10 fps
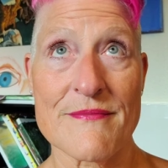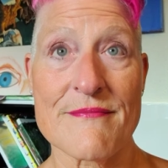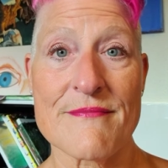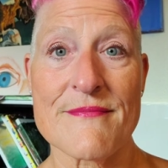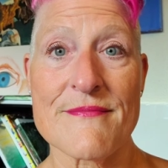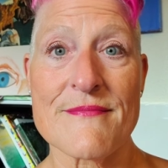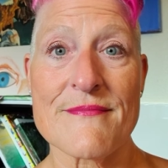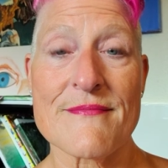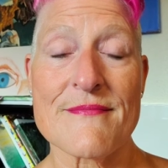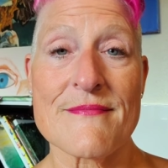
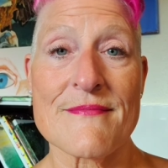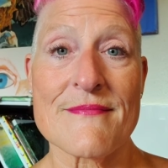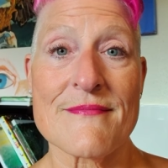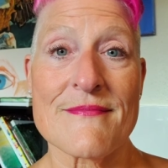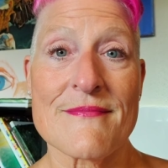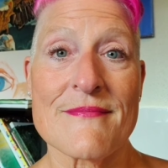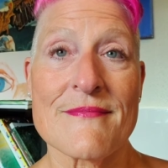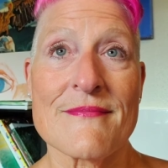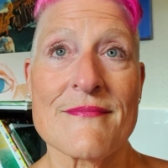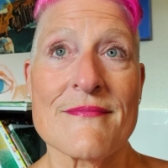
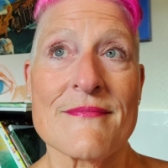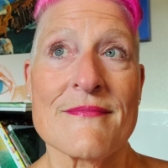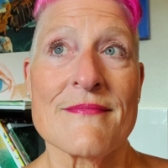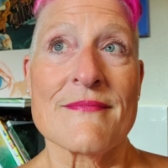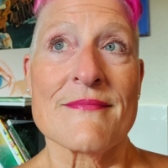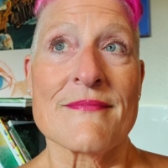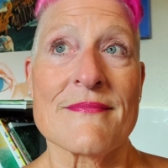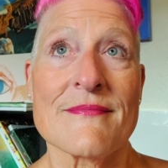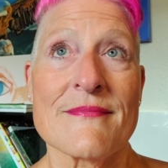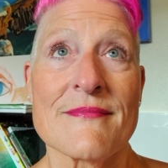
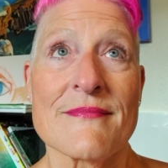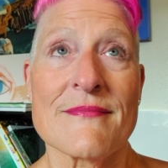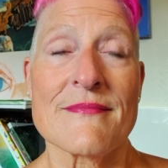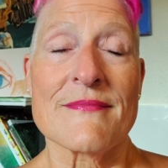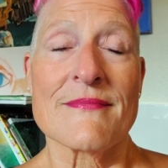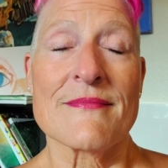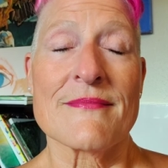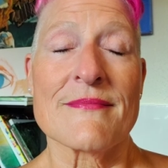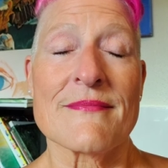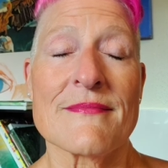
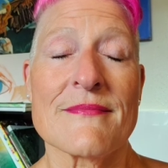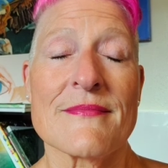No one is speaking in this clip.